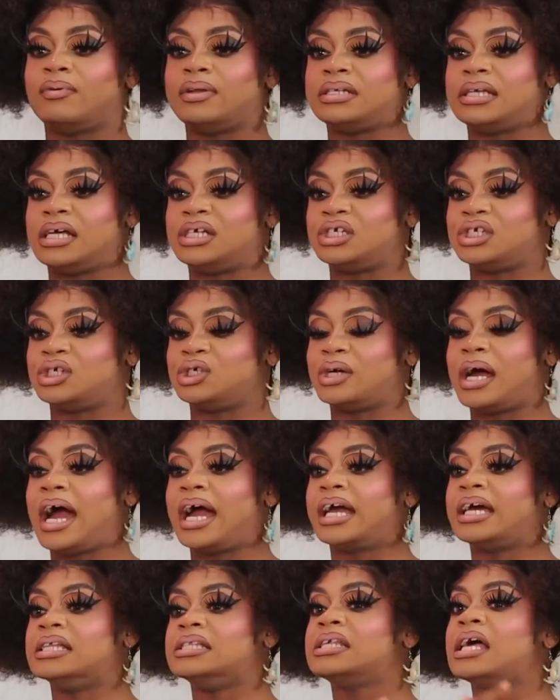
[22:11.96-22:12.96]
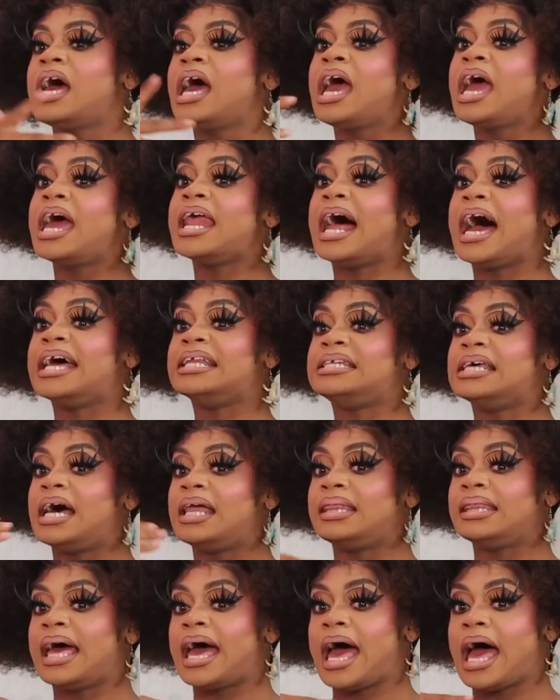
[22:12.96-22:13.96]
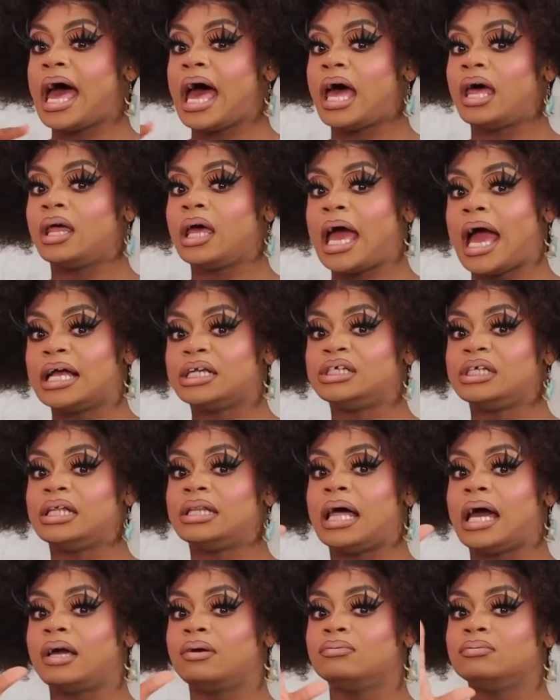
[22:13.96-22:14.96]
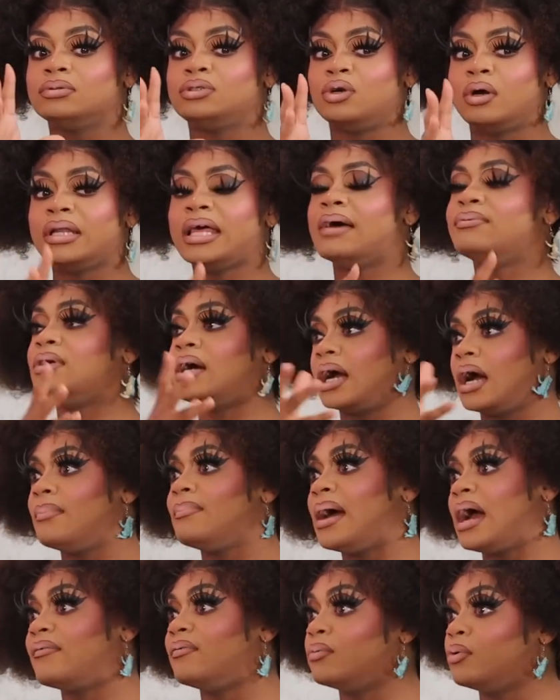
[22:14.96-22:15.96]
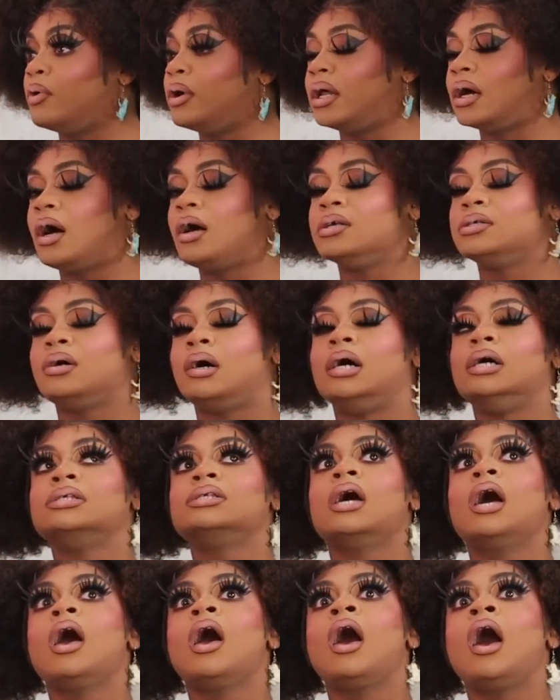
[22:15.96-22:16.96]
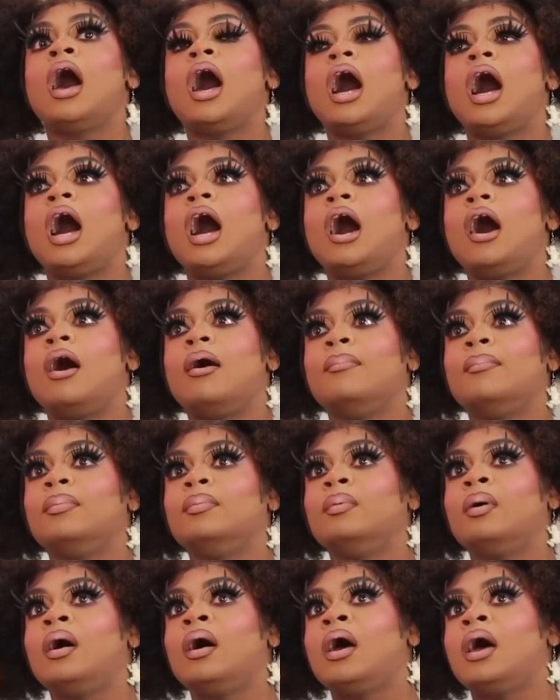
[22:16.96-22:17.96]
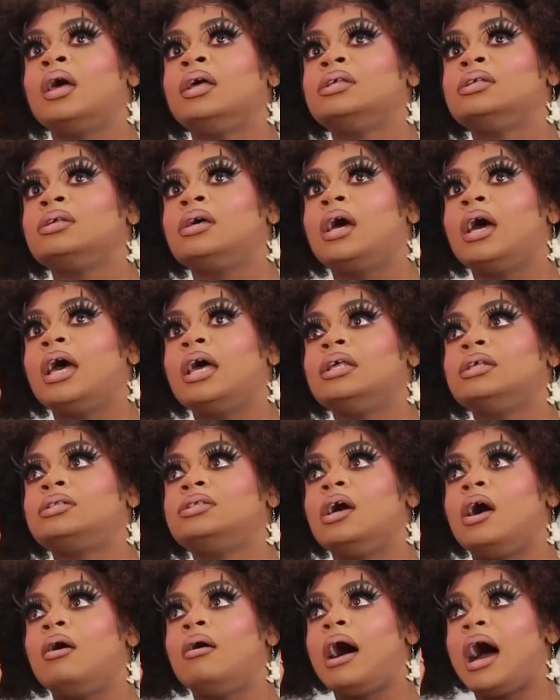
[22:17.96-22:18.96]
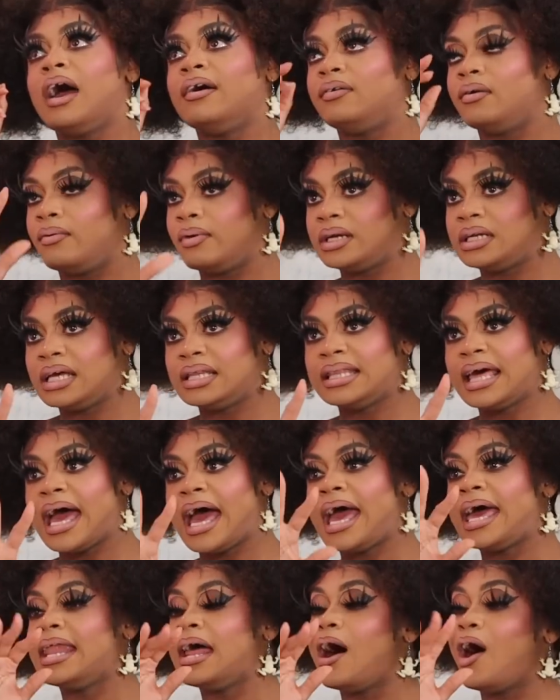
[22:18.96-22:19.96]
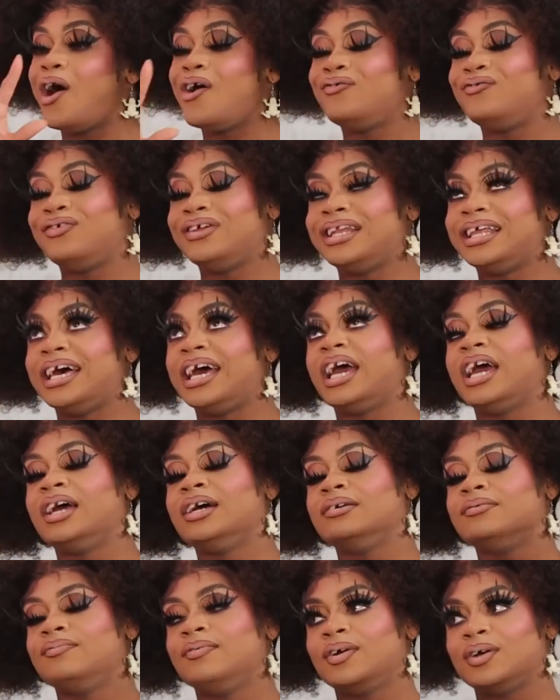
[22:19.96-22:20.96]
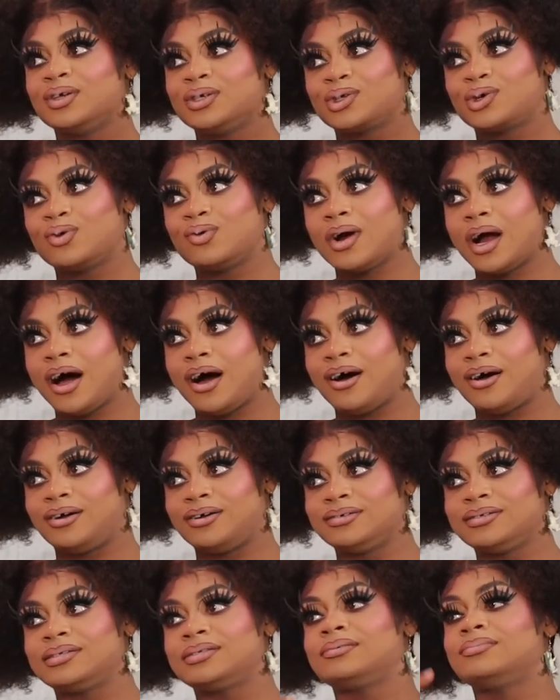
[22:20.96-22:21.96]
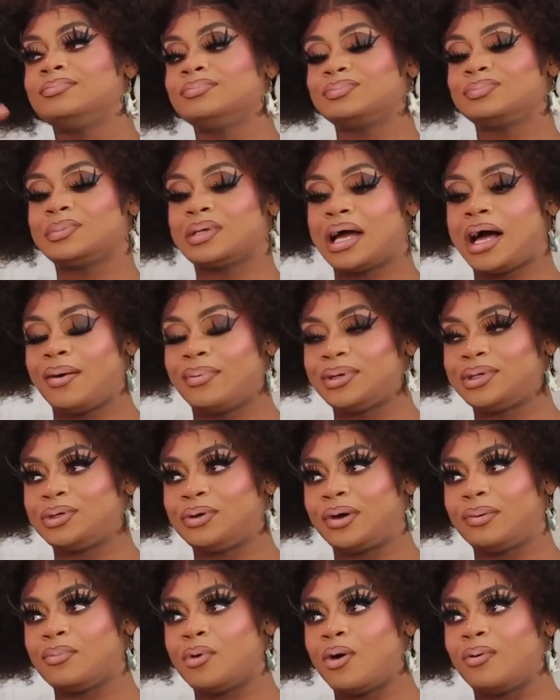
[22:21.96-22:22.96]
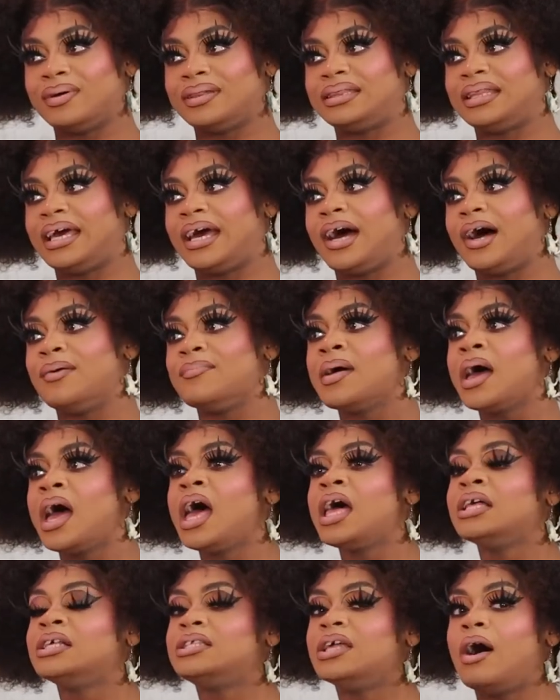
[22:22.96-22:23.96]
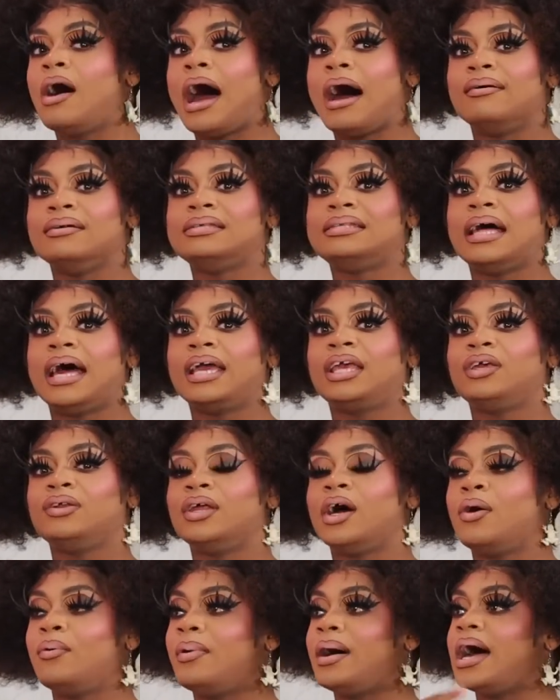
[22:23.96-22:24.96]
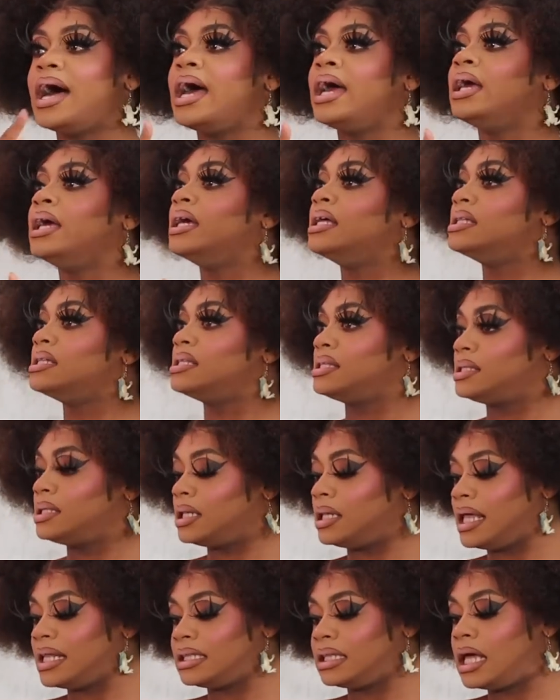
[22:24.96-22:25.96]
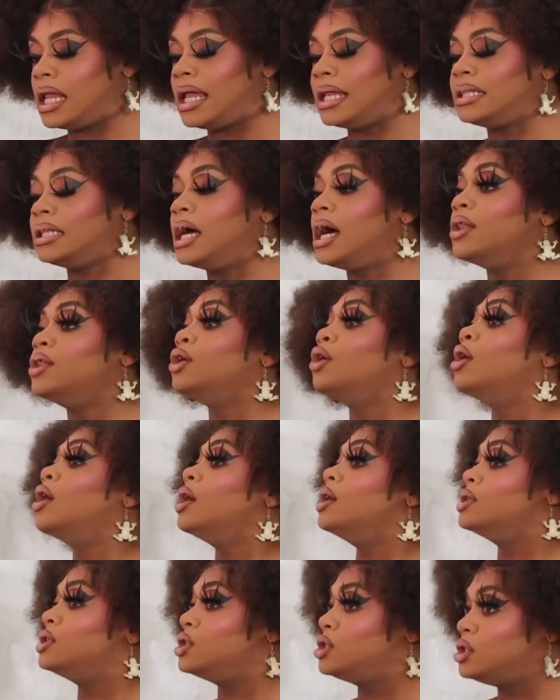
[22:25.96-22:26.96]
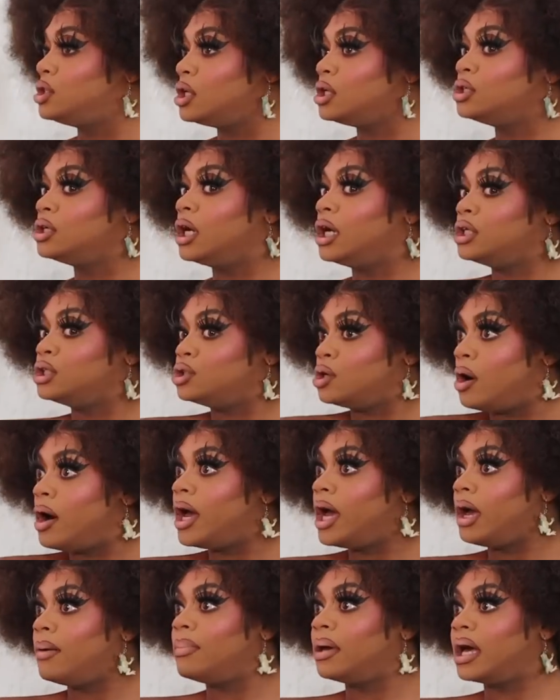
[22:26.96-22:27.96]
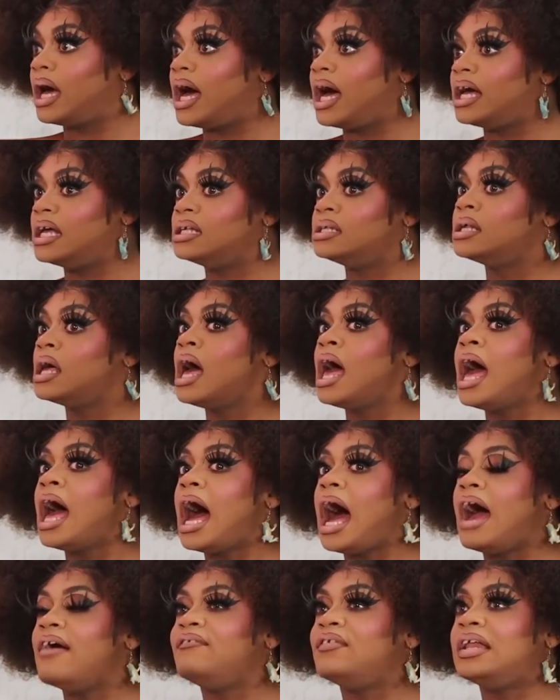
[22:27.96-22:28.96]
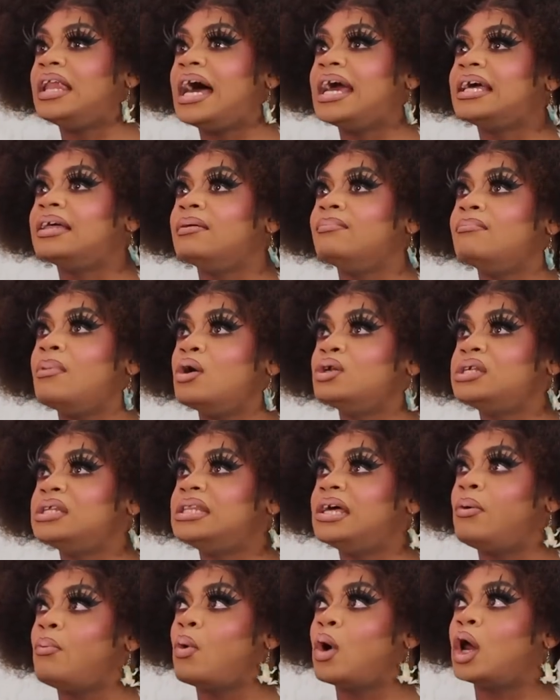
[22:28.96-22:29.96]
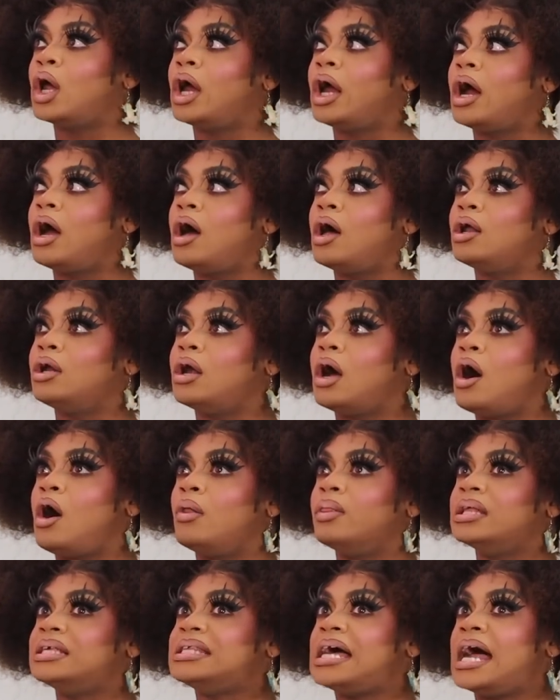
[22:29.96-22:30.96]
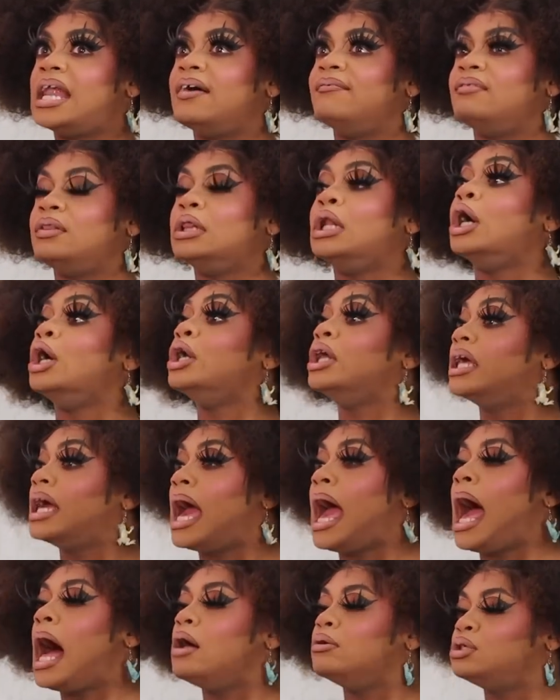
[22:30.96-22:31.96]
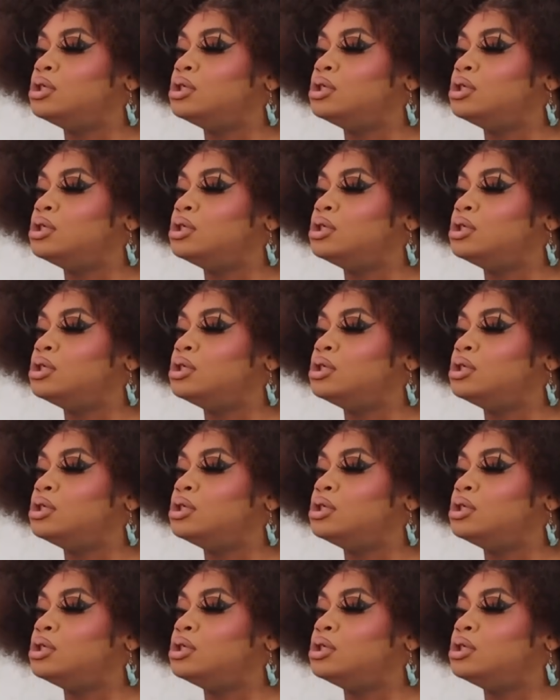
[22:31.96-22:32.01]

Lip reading: with Dungeons and Dragons, and I had done that actually like shortly after I got back from quitting All Stars. So I'd already done that, and hopefully, fingers crossed, I'll be doing more with them. So I was like, you know what? Let the other girls enjoy it, because I feel like most of them were on the side of learning how